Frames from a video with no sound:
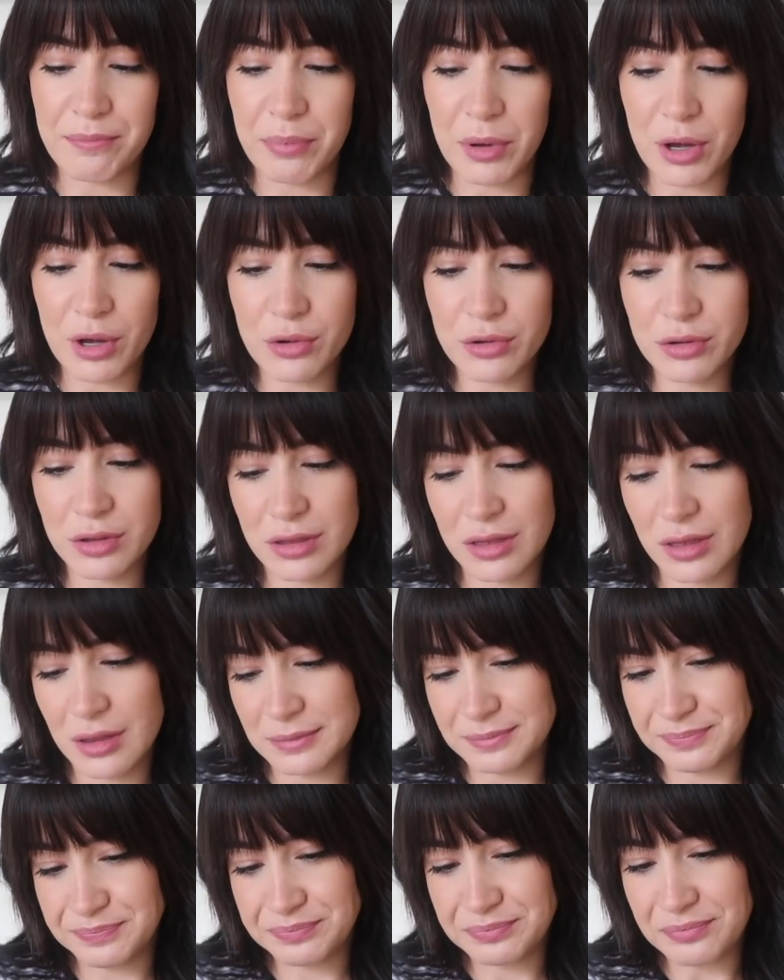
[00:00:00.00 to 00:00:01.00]
Both
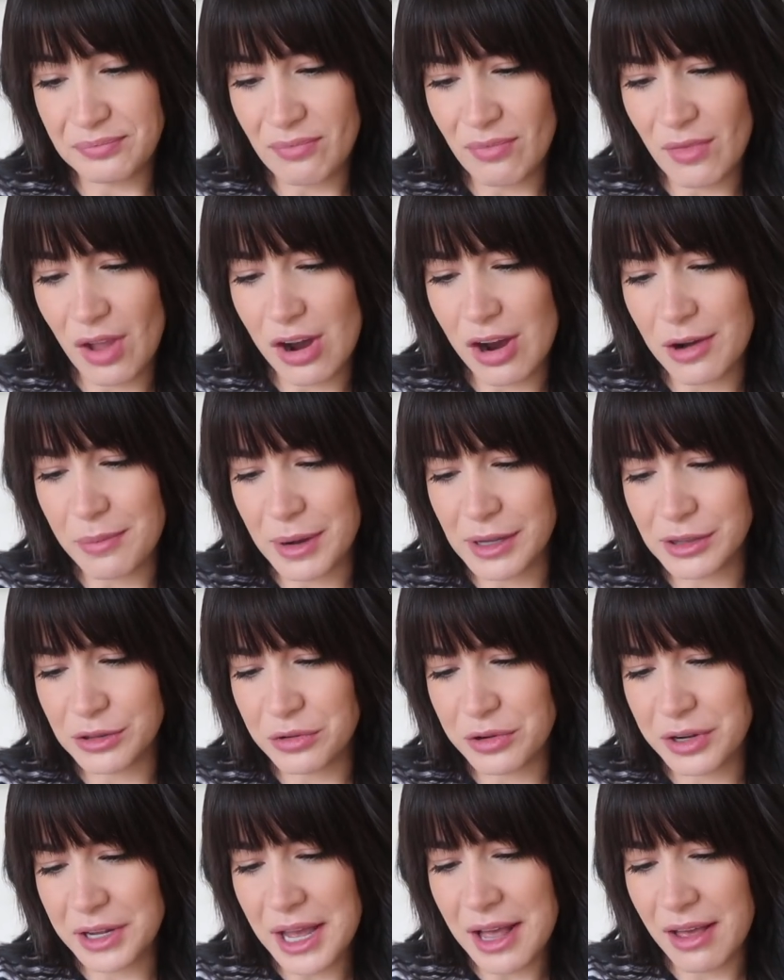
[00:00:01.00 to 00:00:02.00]
are by
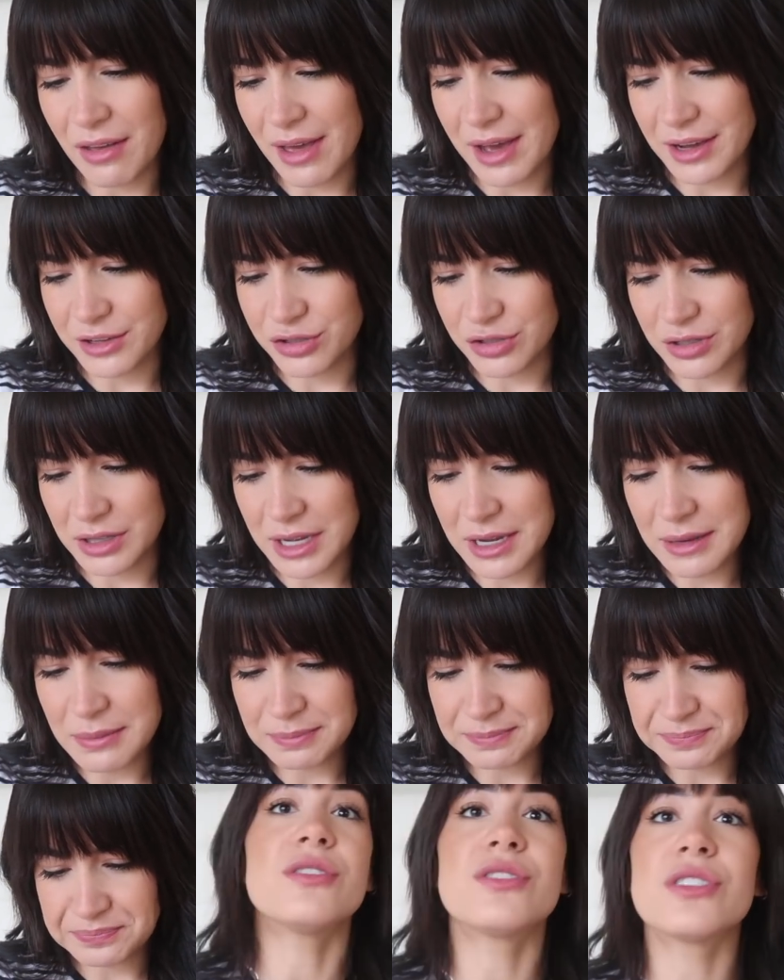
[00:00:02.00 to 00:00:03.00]
L'Oreal,
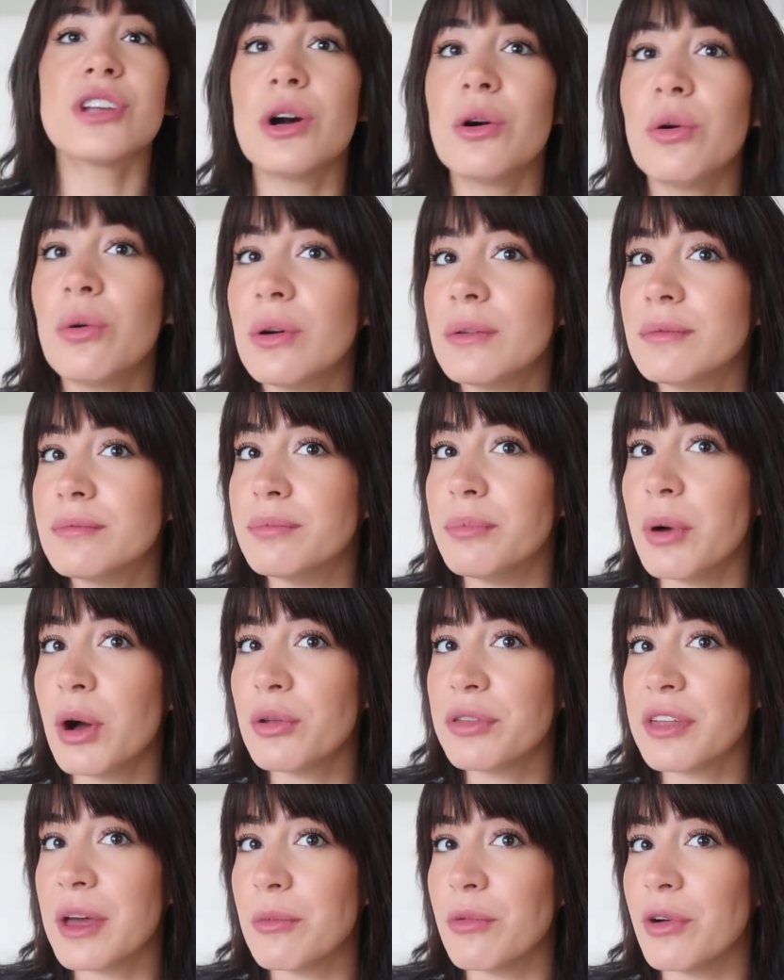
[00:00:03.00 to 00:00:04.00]
actually. So
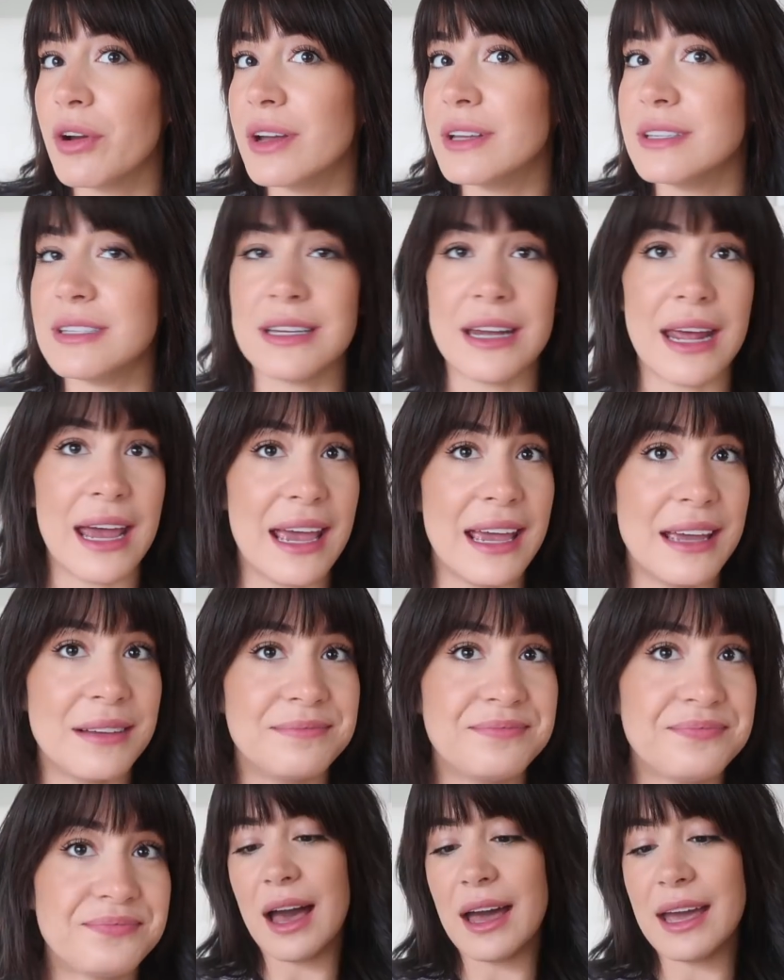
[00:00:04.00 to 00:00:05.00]
both I'm wearing
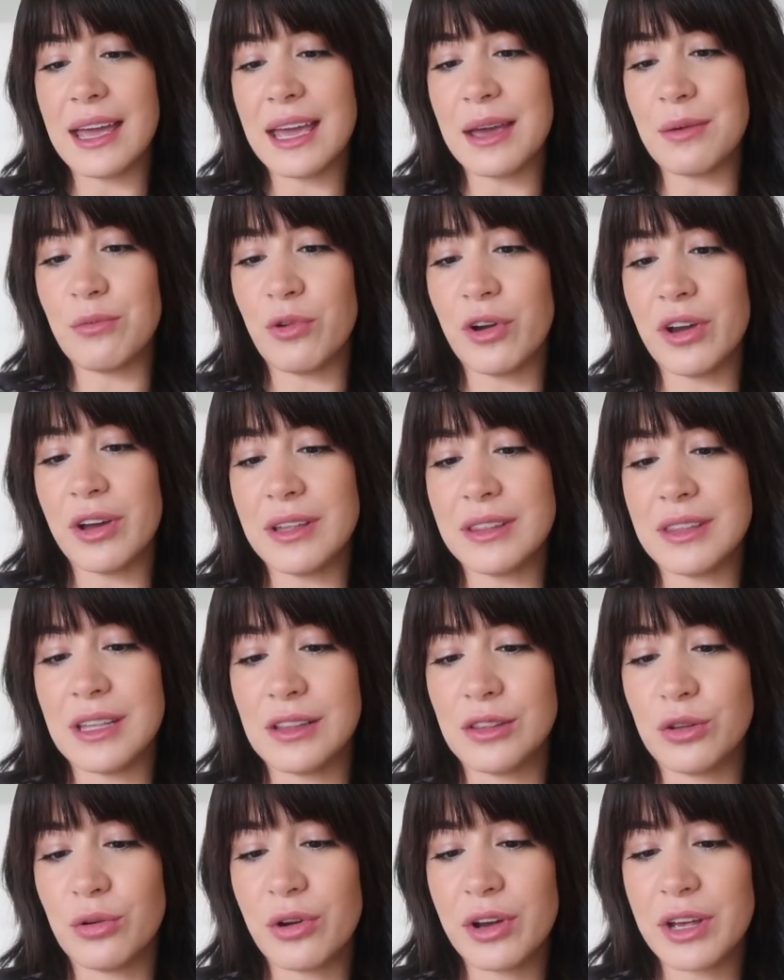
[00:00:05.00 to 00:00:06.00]
today. I am wearing
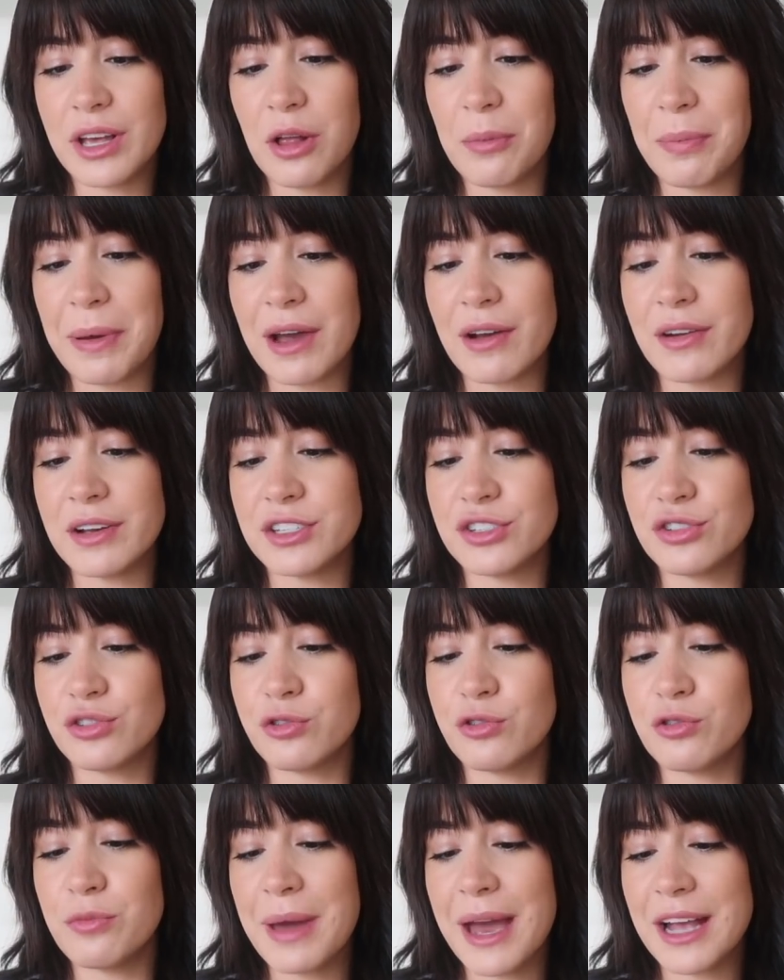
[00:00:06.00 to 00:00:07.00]
the L'Oreal Paris
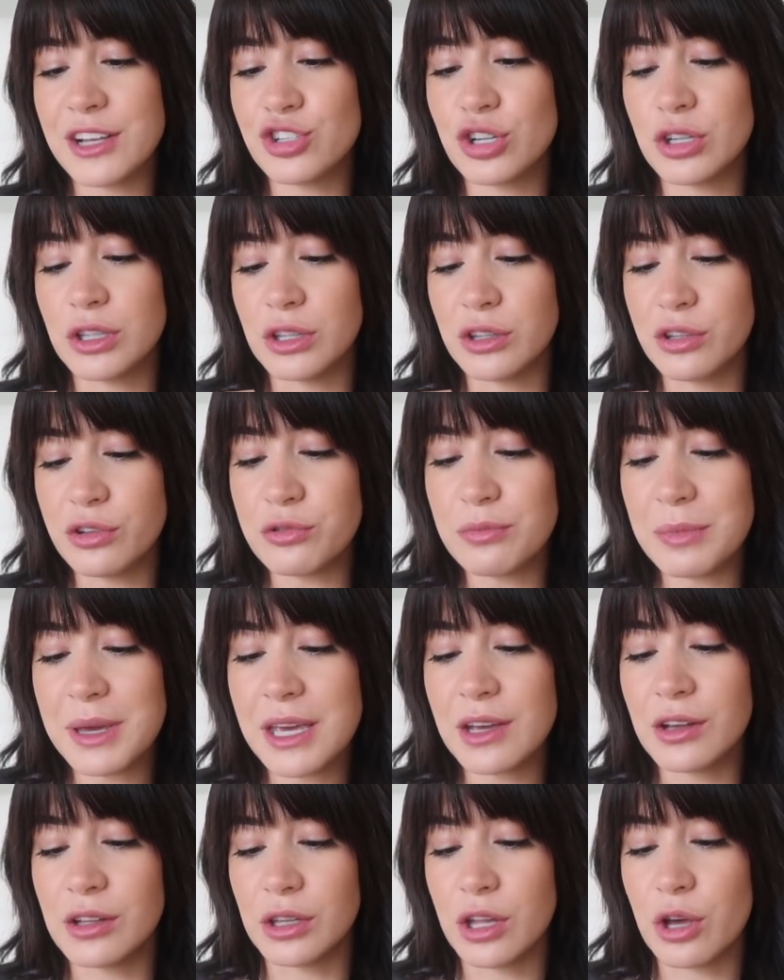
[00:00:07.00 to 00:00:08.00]
True Match
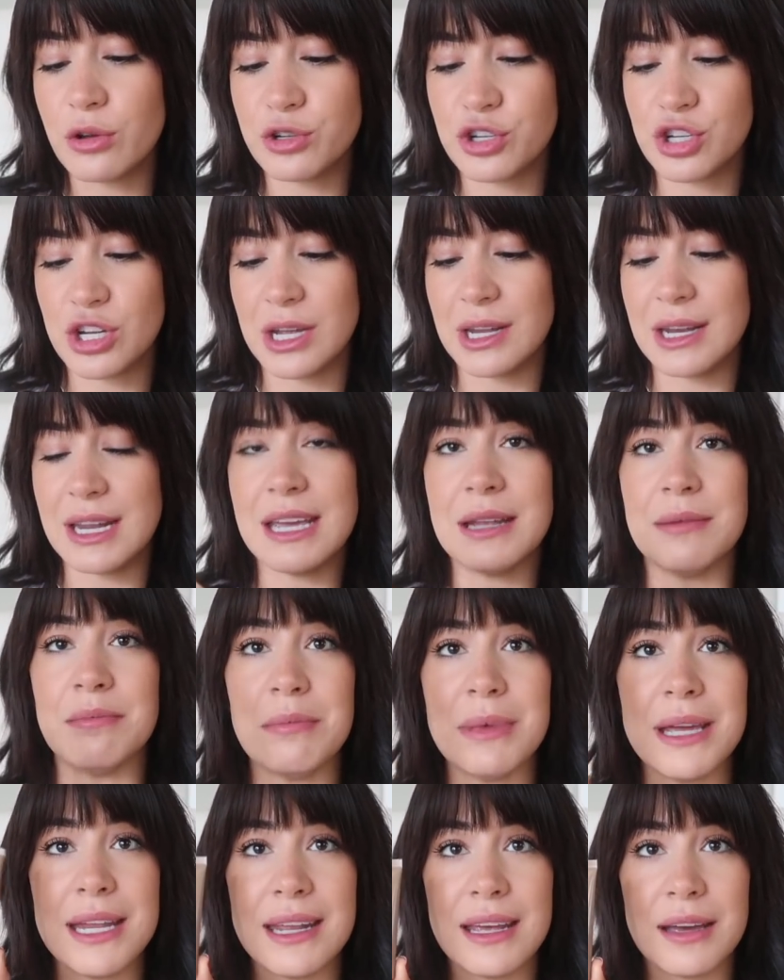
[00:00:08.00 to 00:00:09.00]
Lumi Glowtion
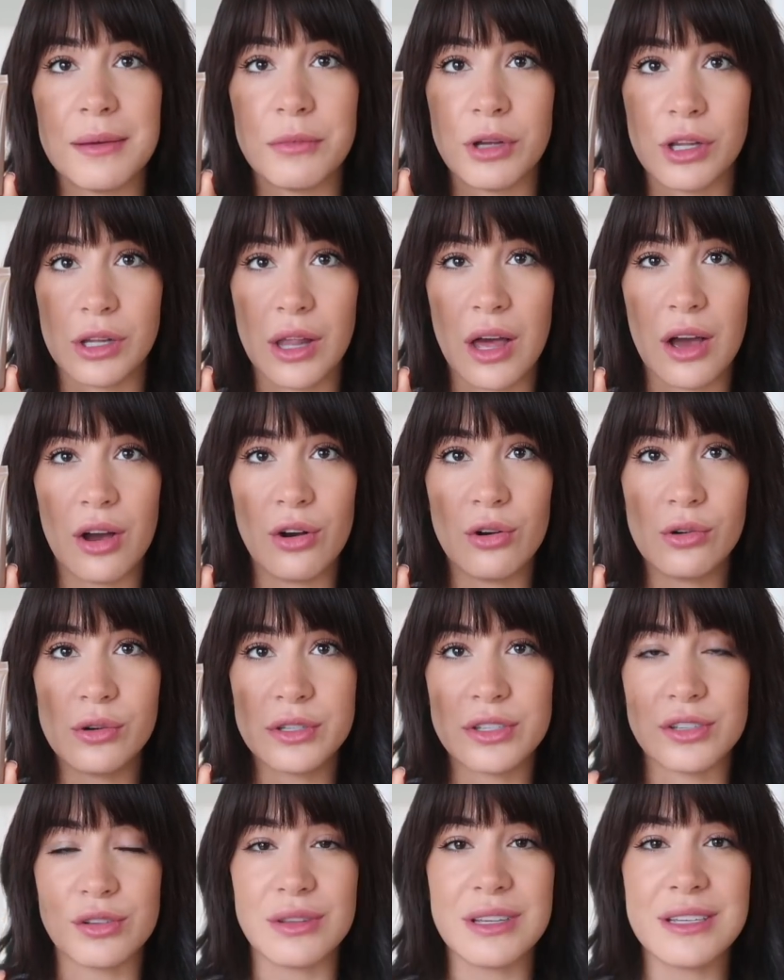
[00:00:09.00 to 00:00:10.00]
in medium glow.
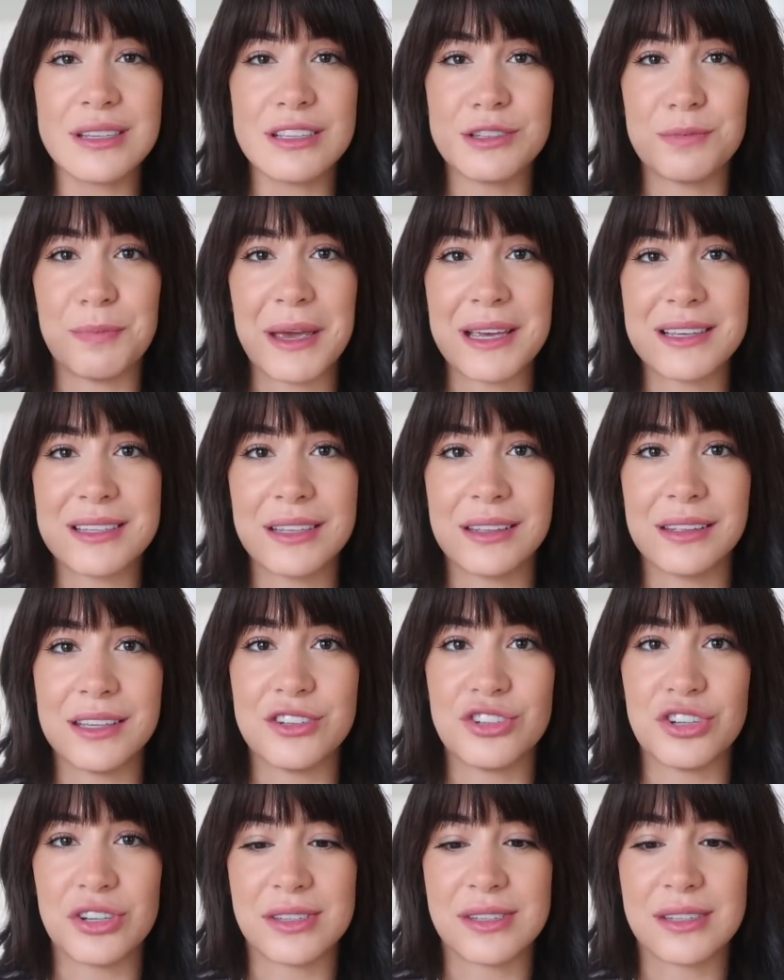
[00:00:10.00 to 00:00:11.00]
So this is basically
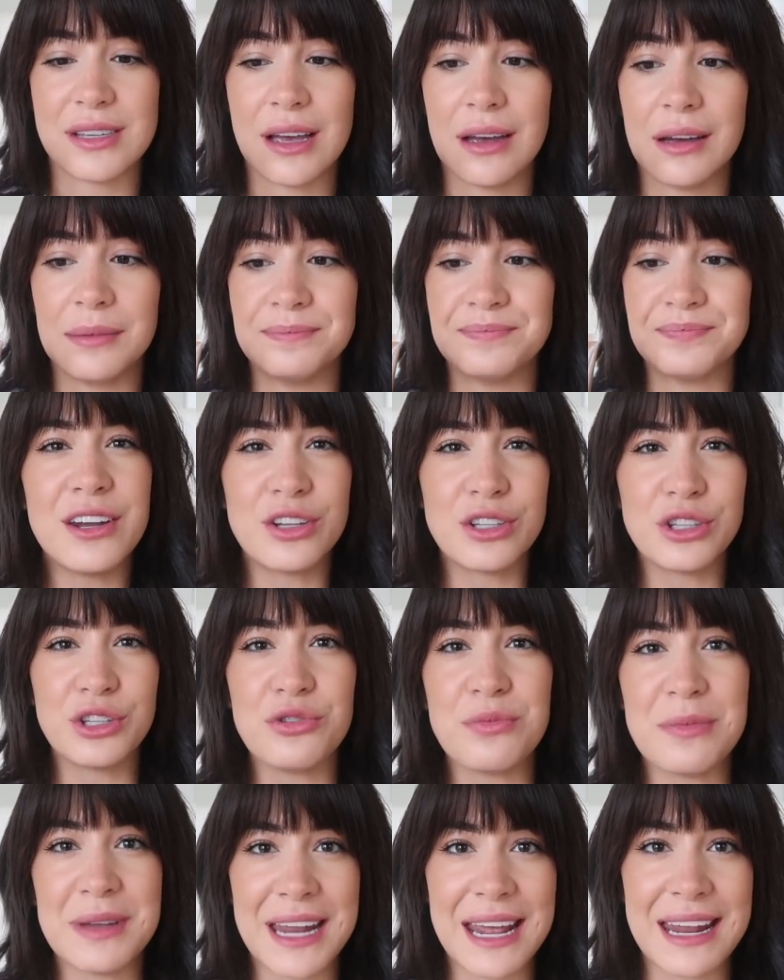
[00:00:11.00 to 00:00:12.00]
just an
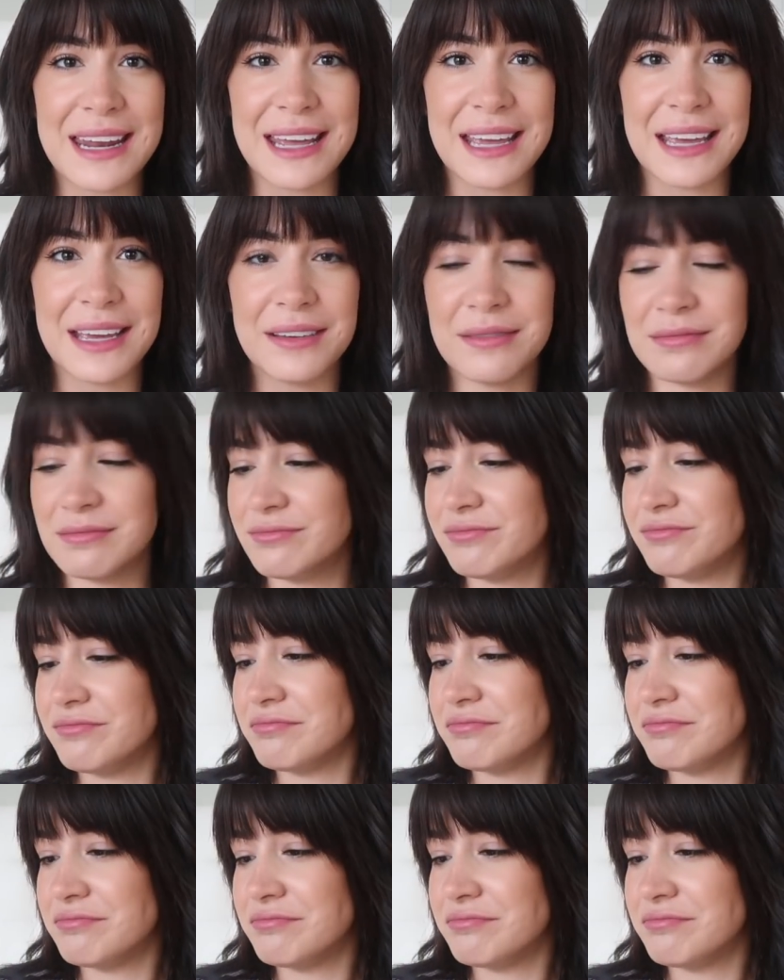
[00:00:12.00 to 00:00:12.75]
illuminating